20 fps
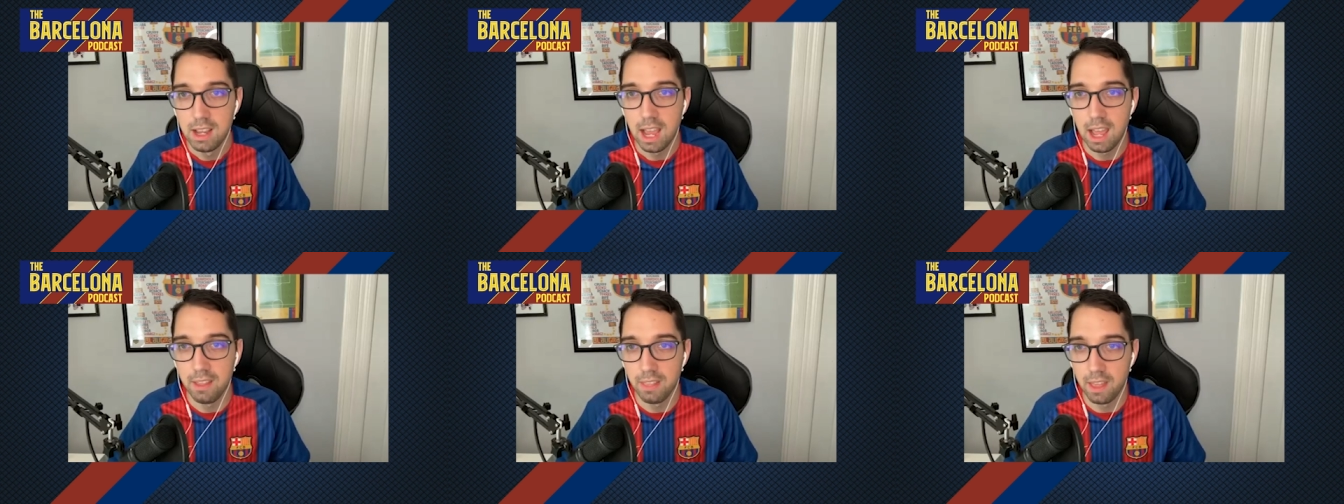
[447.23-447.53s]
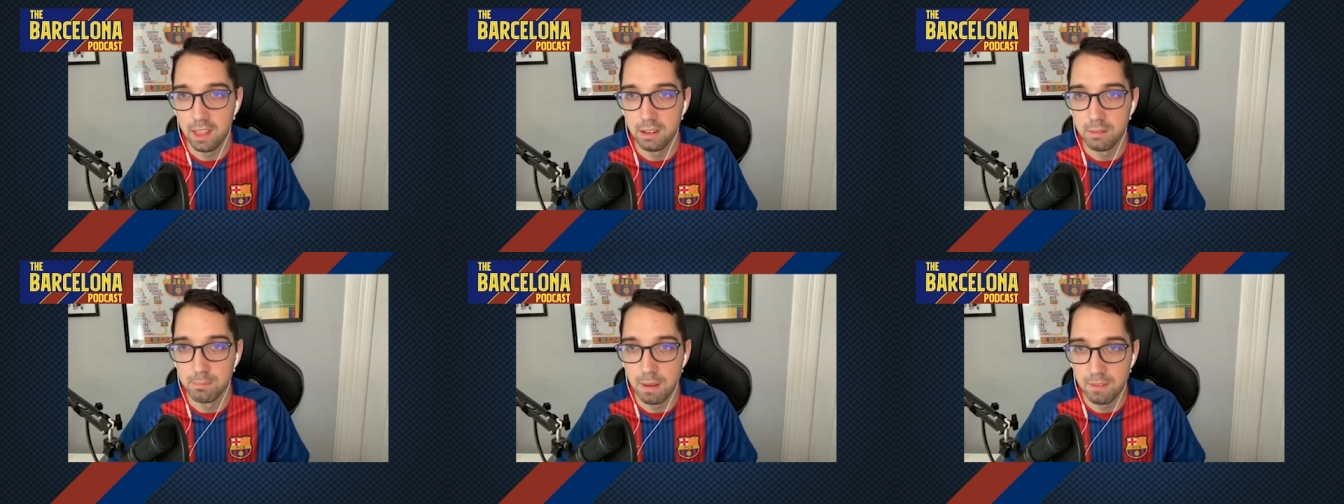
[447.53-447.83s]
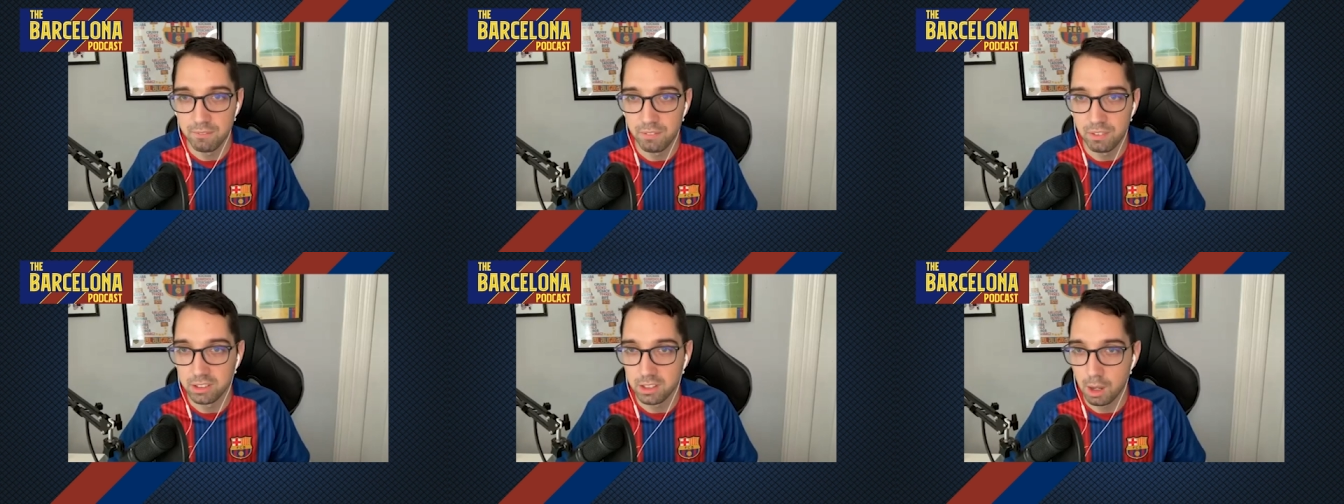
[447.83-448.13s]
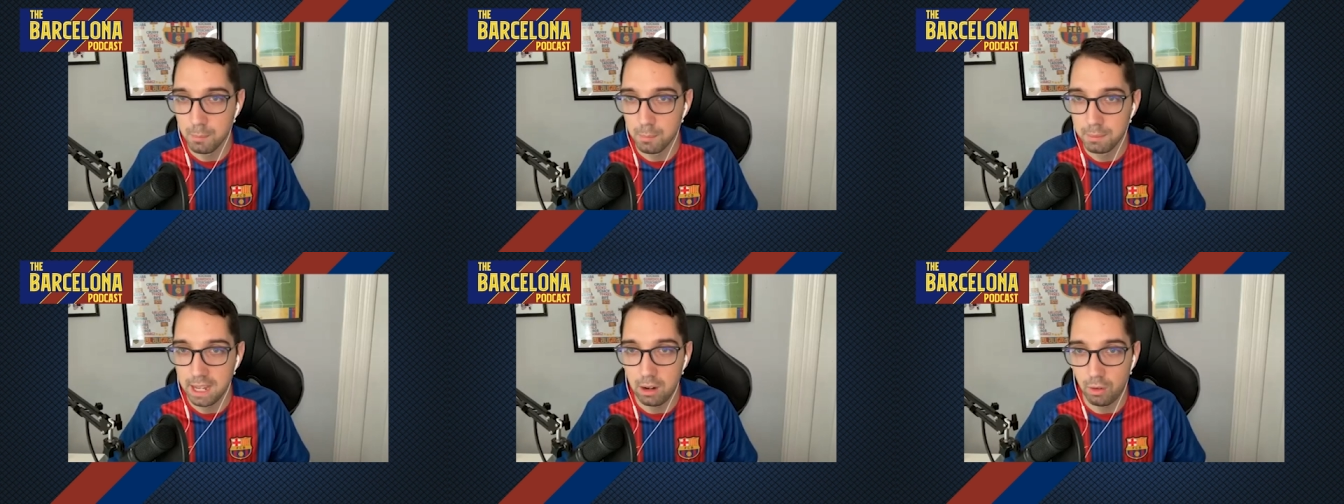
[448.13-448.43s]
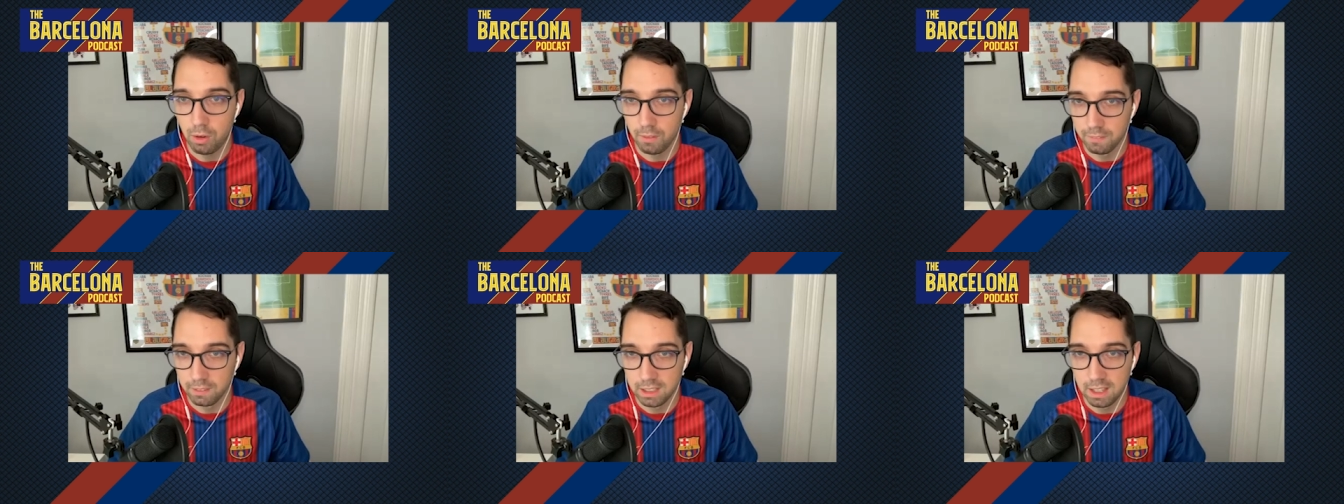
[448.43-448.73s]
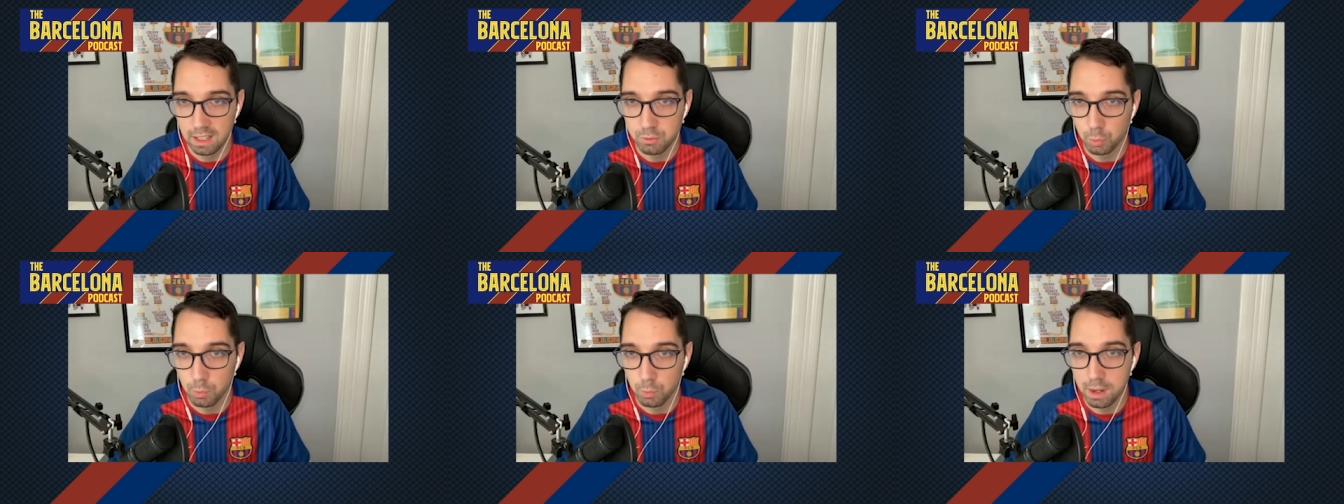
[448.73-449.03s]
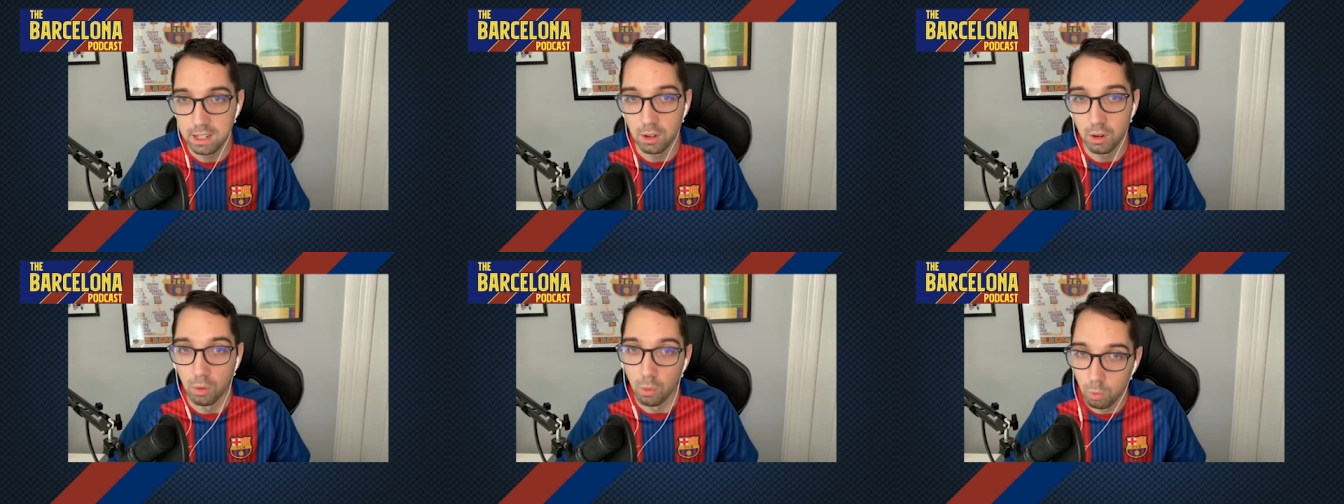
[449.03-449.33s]
and then Memphis coming out on the left
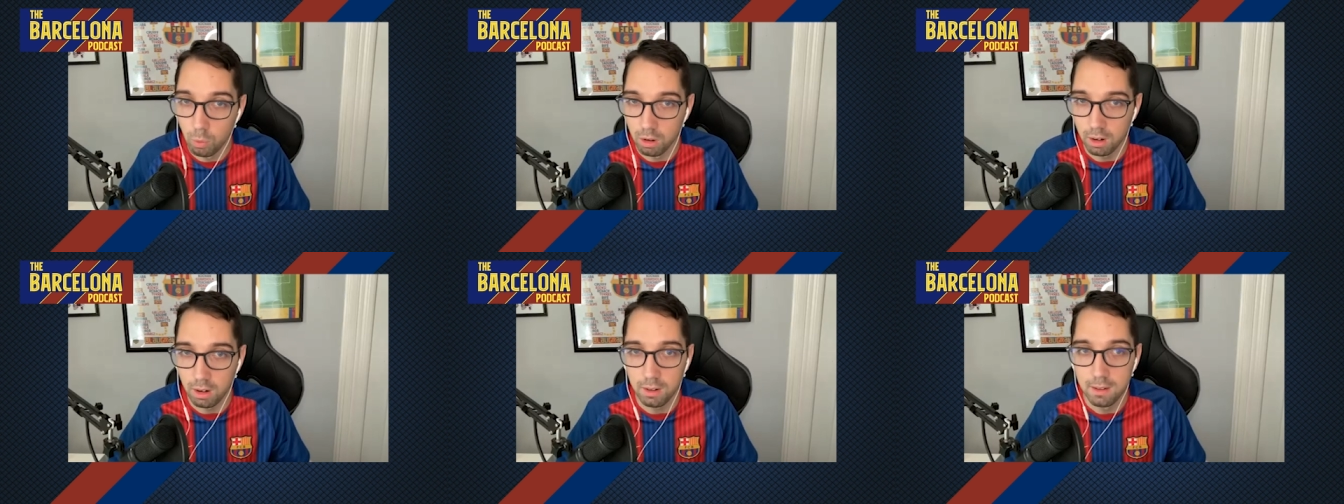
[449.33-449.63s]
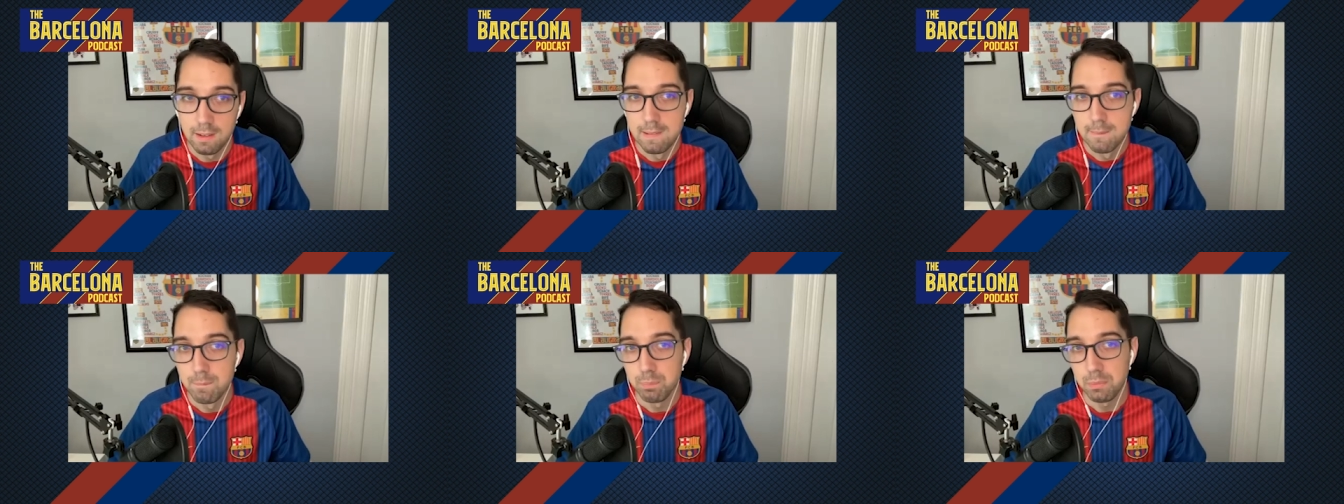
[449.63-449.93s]
wing, or